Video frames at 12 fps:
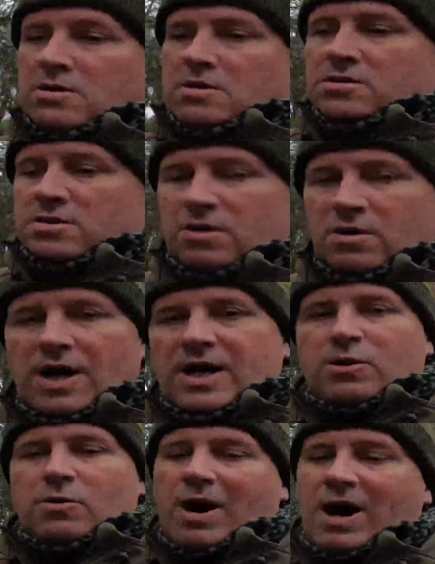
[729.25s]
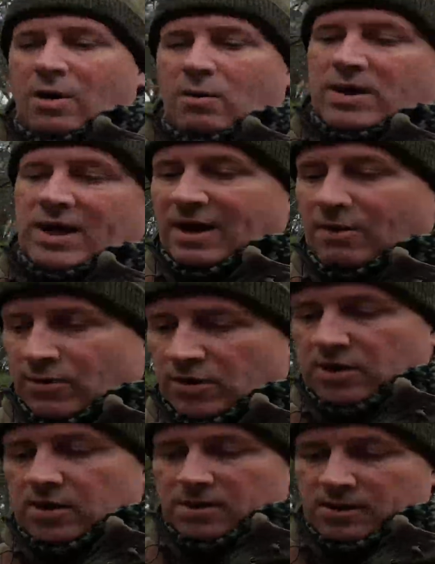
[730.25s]
So I'd go out, get out
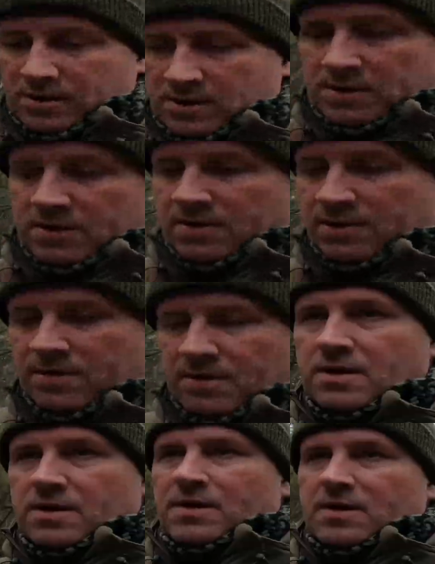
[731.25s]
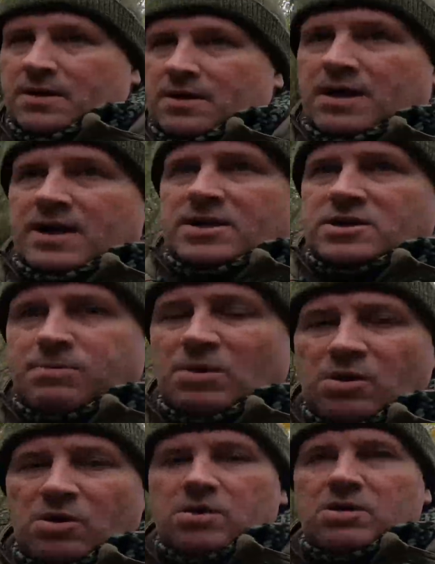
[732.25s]
there, and explore.